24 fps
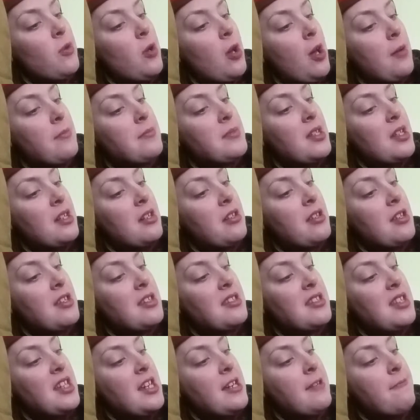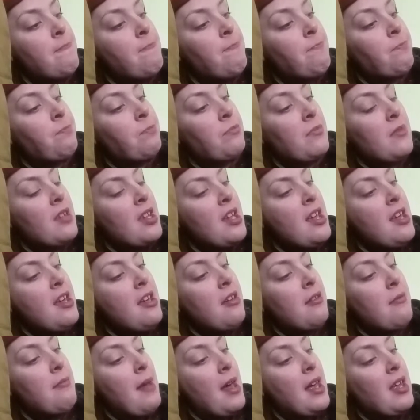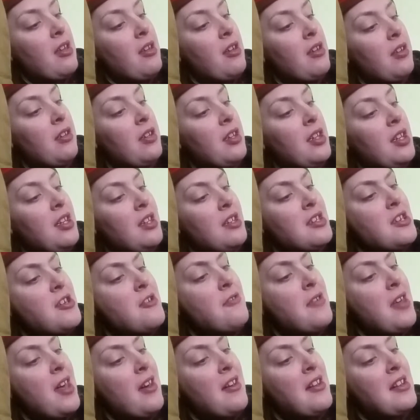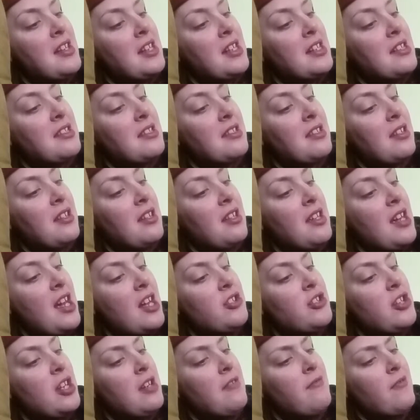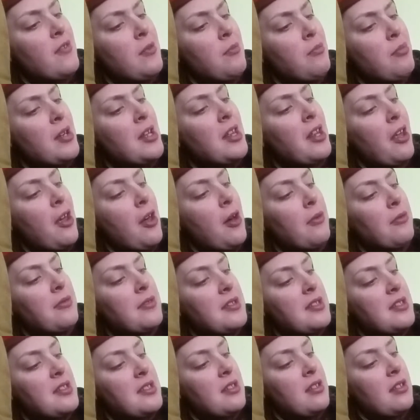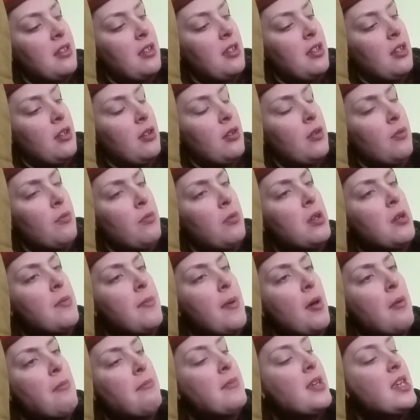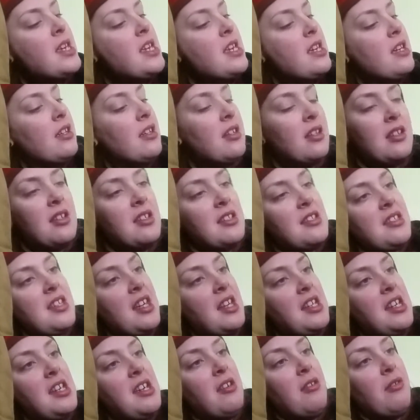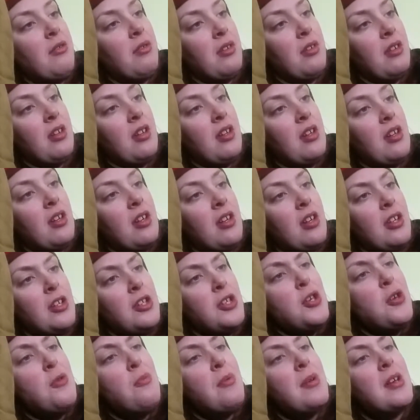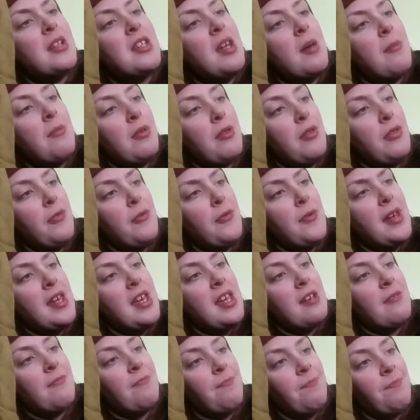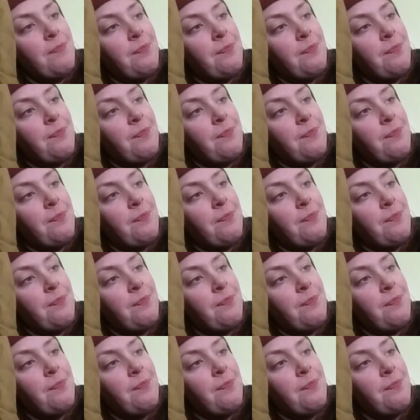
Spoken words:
crumbs under the seat. Here, Michael, you carry this, and Jennifer, bring the coats. What about me? Said Hugh. You bring number 3.